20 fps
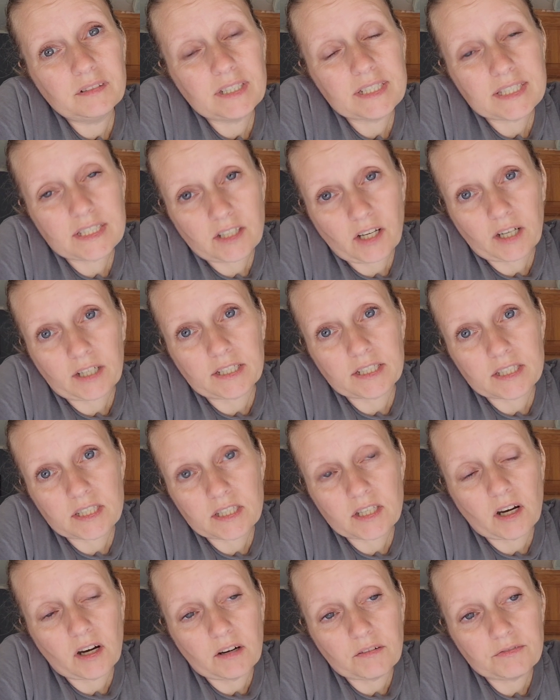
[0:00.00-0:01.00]
is yucky
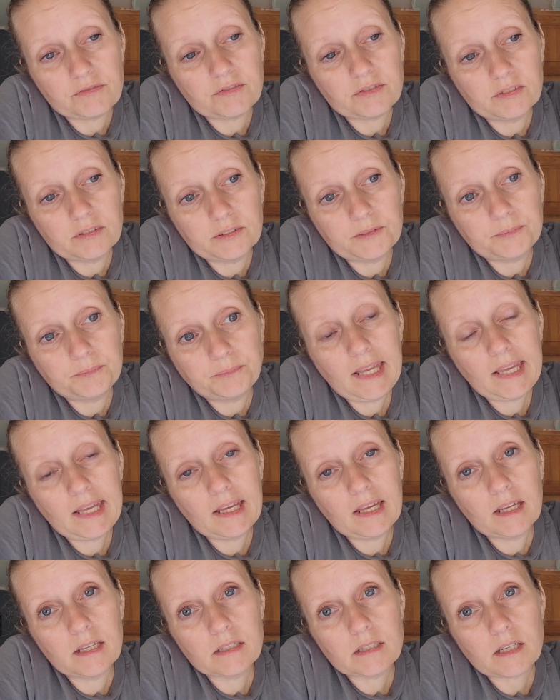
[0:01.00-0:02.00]
stuff,
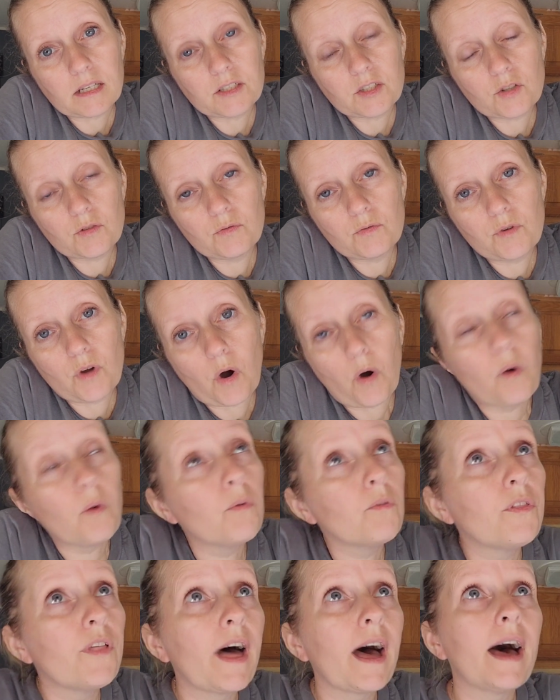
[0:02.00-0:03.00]
and I do
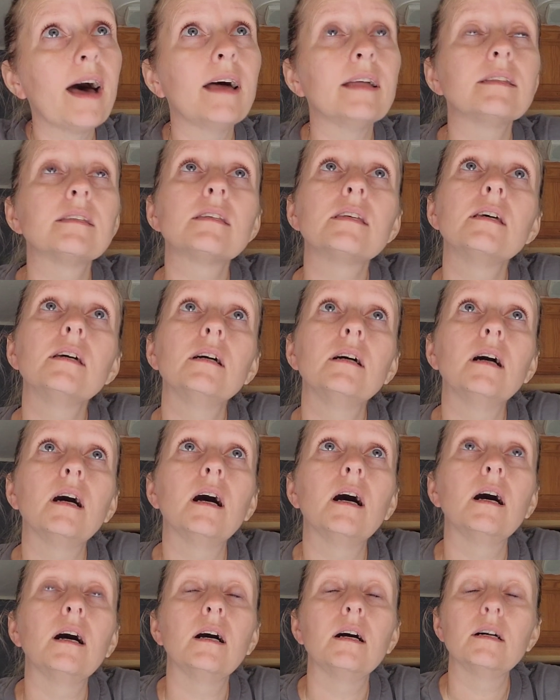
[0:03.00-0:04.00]
know that
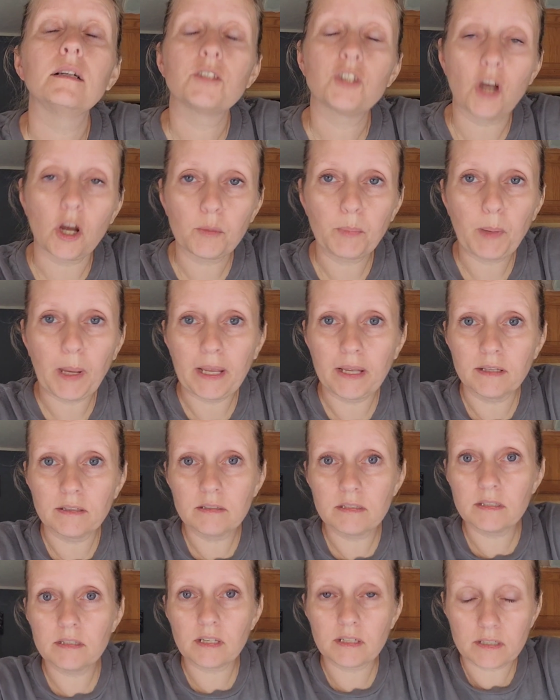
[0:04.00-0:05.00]
chalk paint
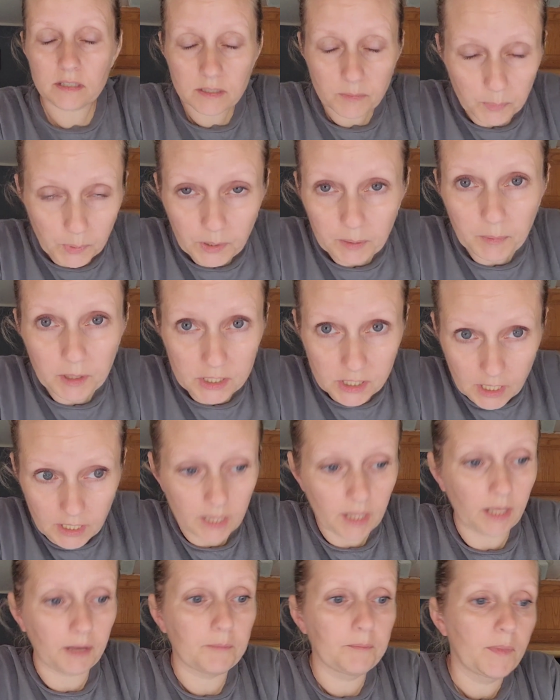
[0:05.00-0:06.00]
sticks to pretty much
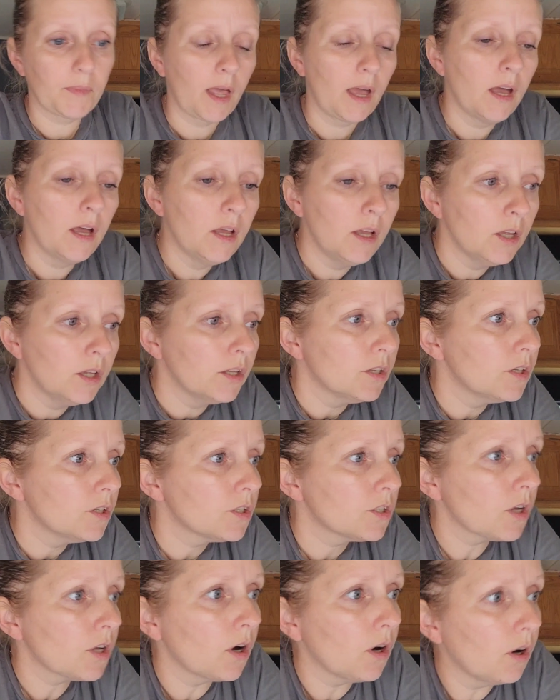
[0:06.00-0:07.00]
anything.
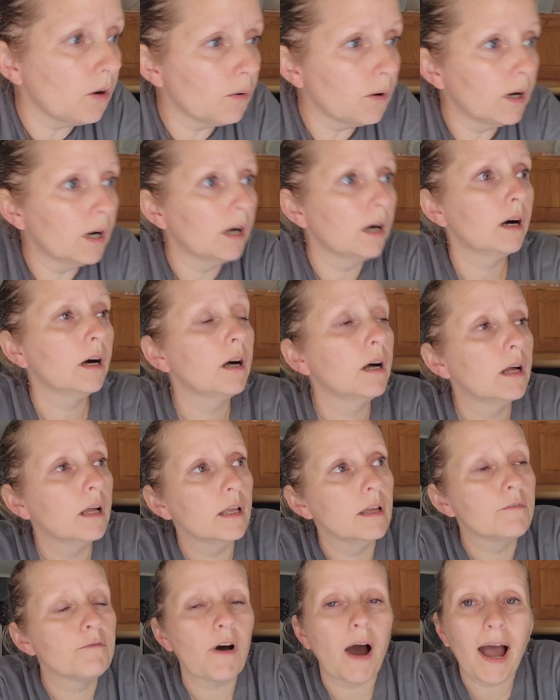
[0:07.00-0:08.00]
So
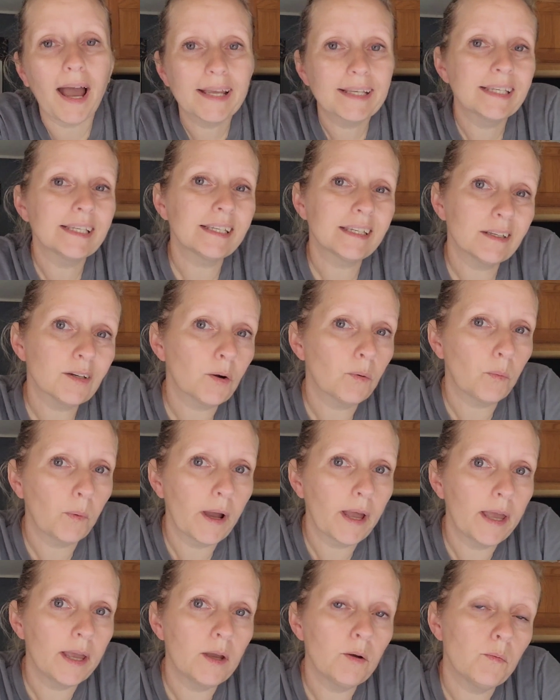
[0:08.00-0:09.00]
if I can get
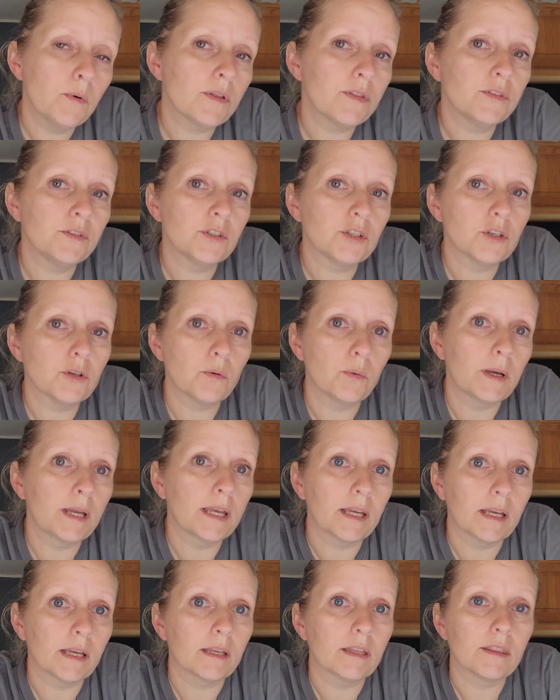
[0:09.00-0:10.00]
away with
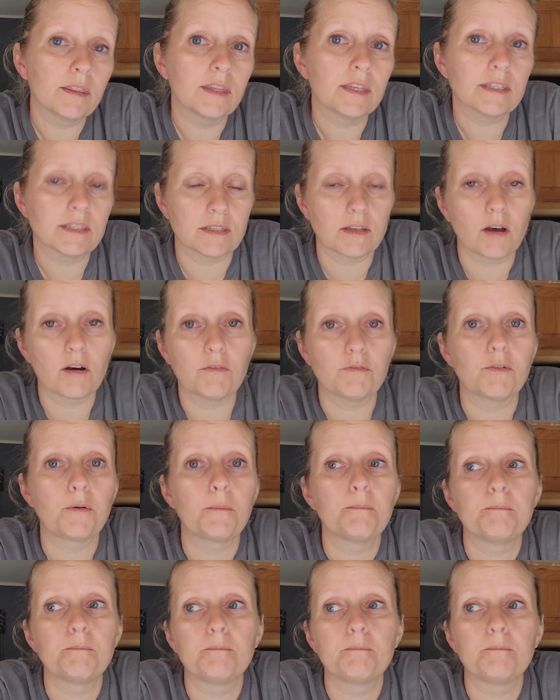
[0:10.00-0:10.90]
doing this stuff